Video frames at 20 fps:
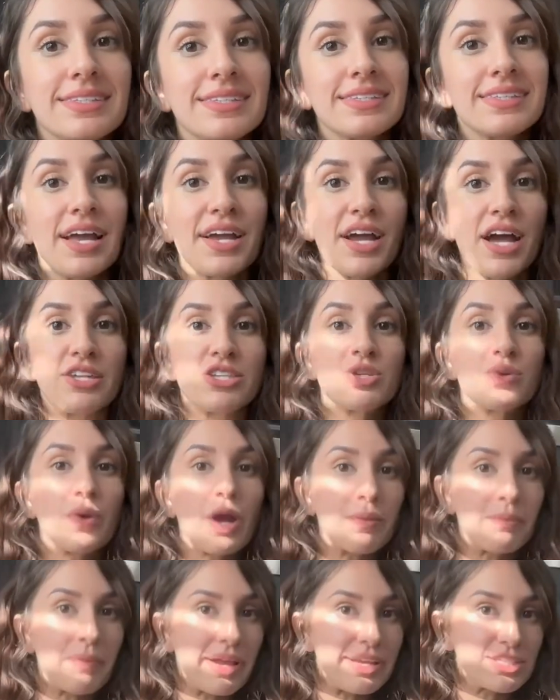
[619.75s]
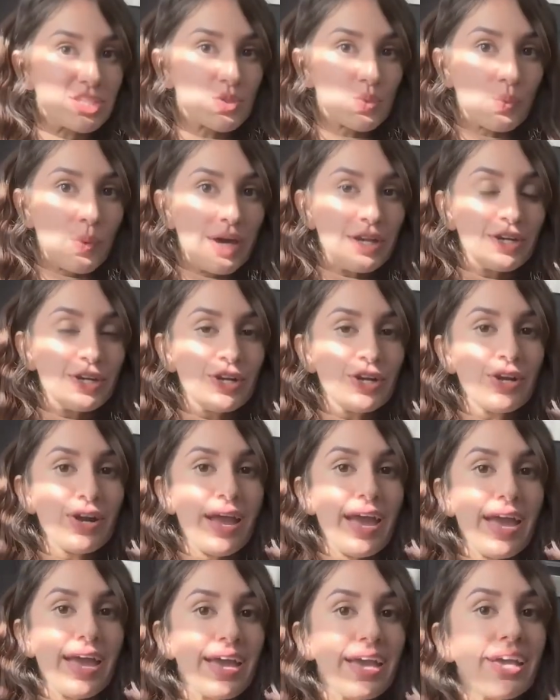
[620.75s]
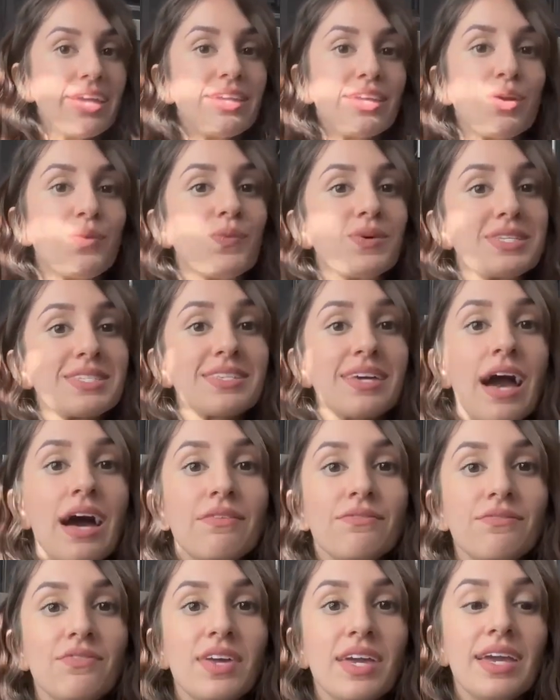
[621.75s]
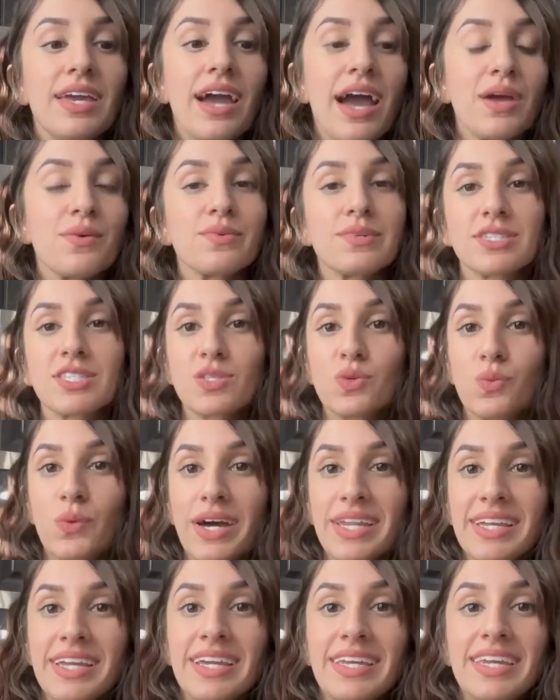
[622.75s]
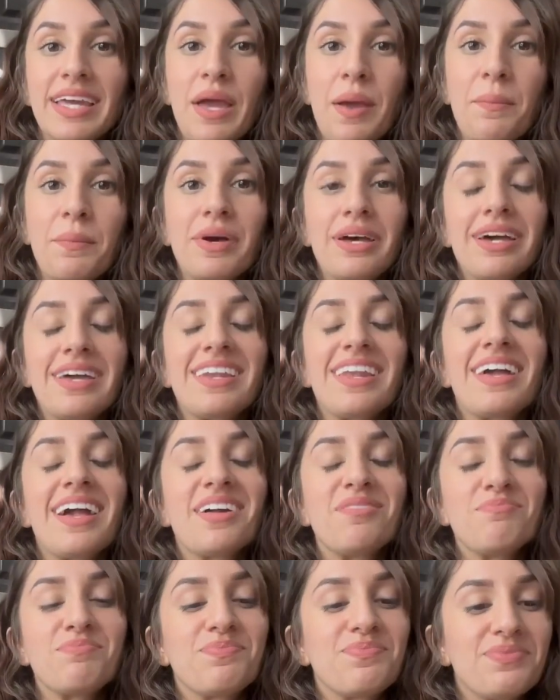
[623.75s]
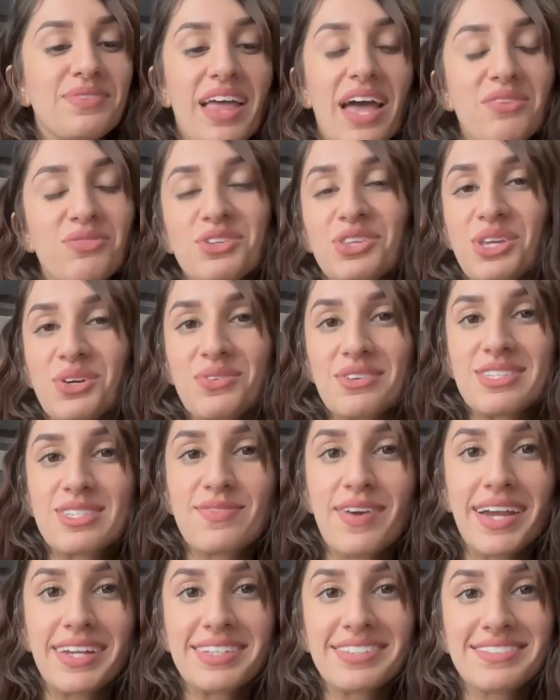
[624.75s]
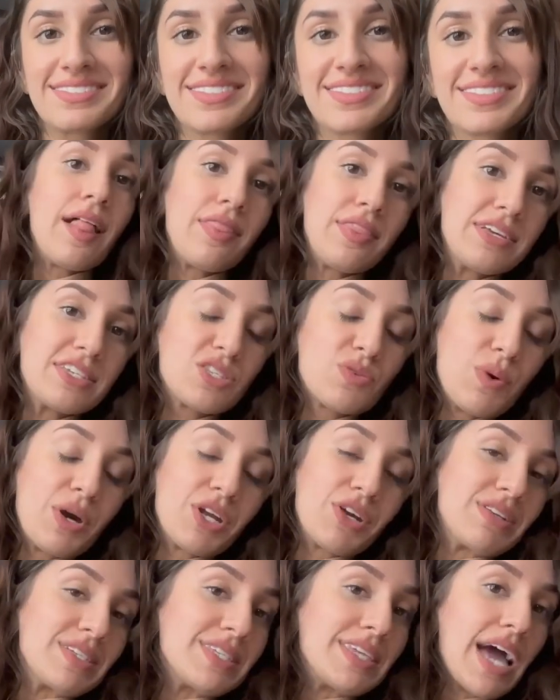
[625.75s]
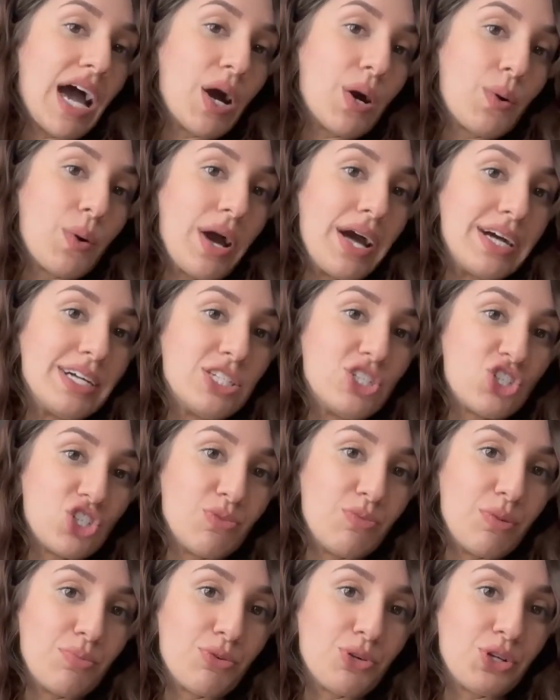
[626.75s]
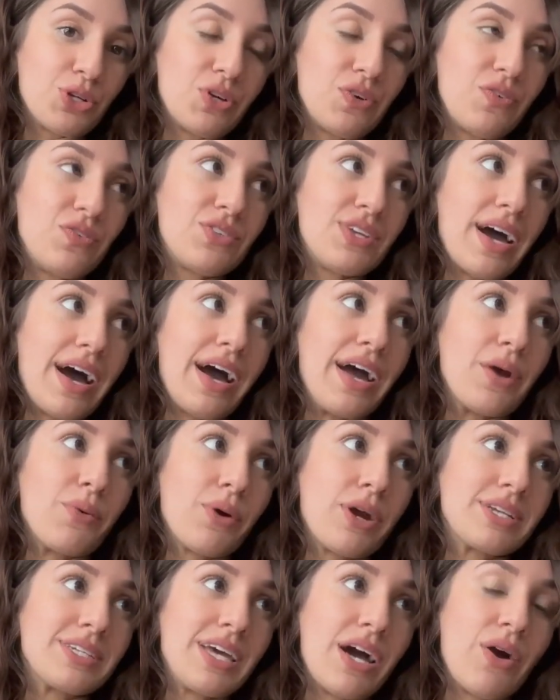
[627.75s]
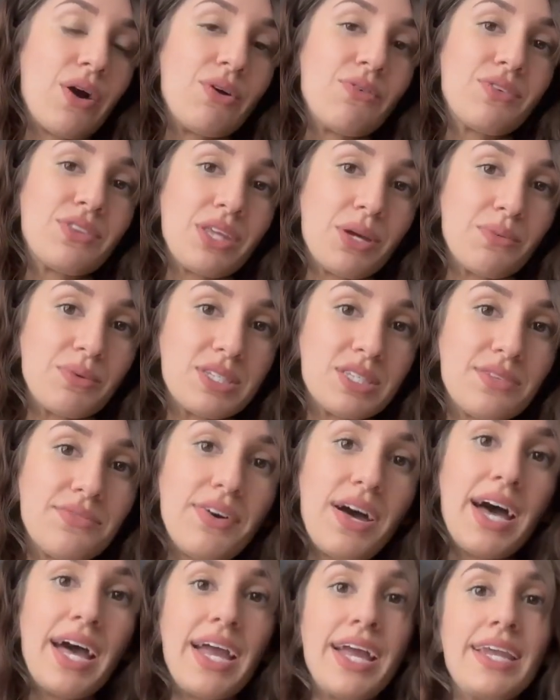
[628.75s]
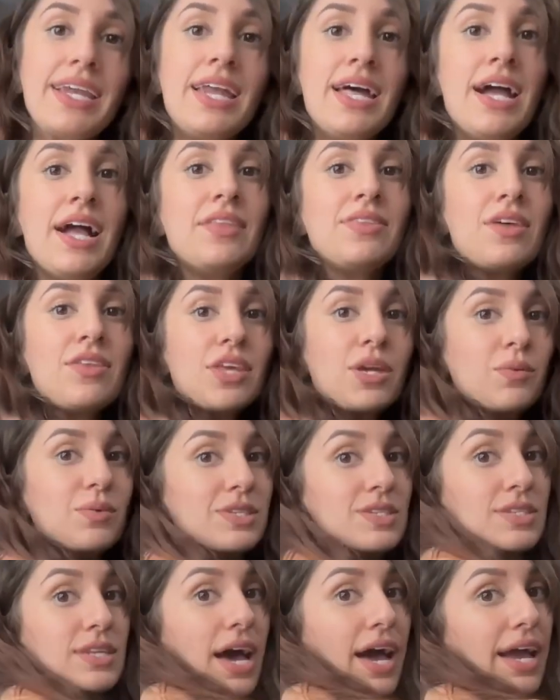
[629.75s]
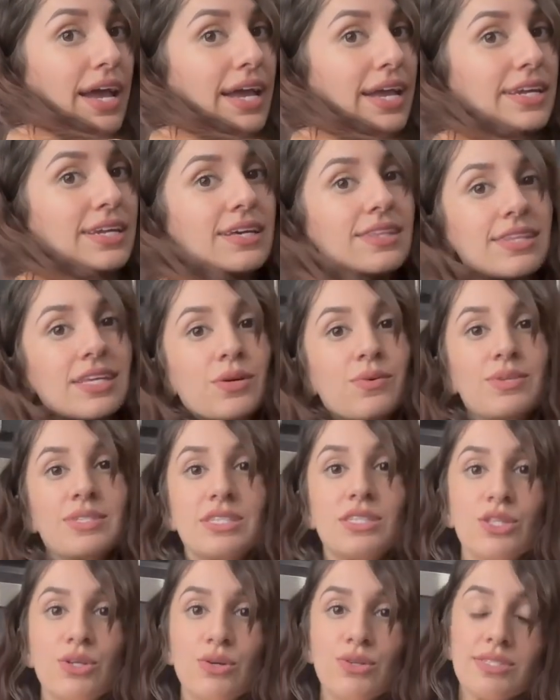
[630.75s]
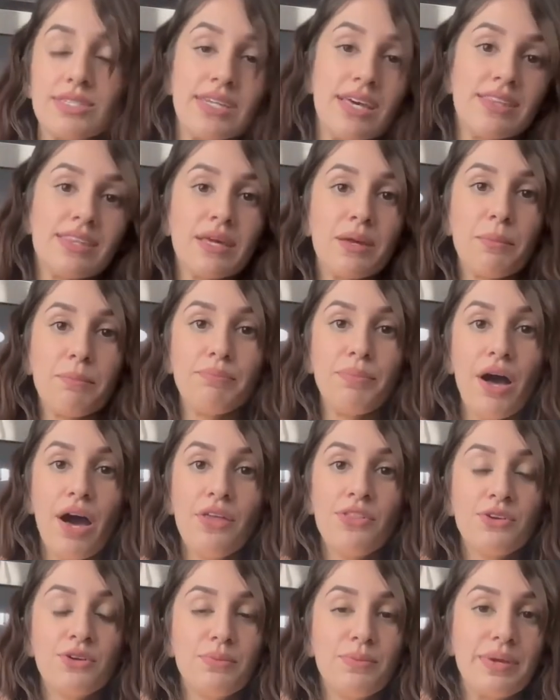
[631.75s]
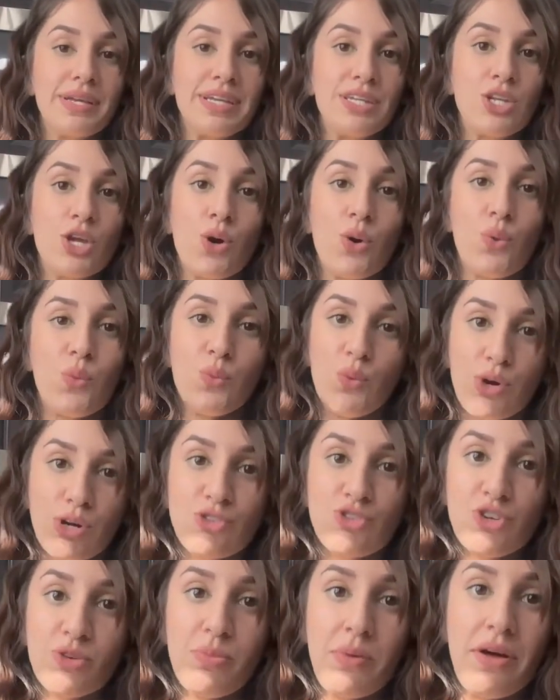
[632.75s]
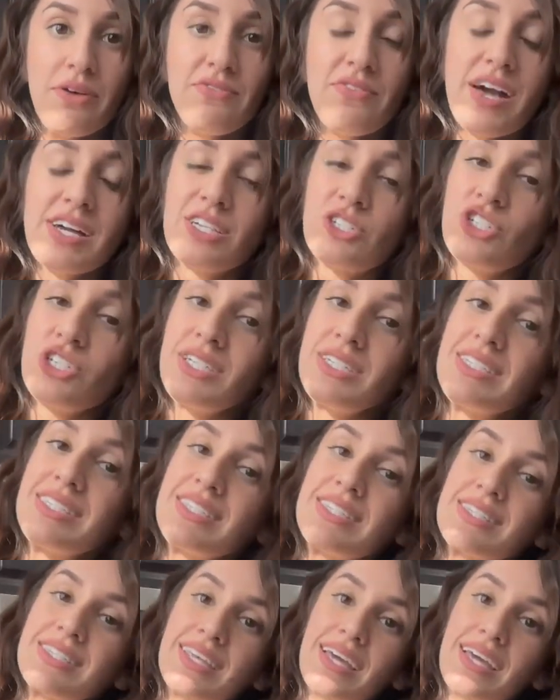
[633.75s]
I got to wear my sweater and it was comfy. I was sweating in it, but everything was fine. This sweater is now gym approved. I worked out, everything was fine. Nothing was tight, nothing was loose, nothing bothered me, no wardrobe malfunctions.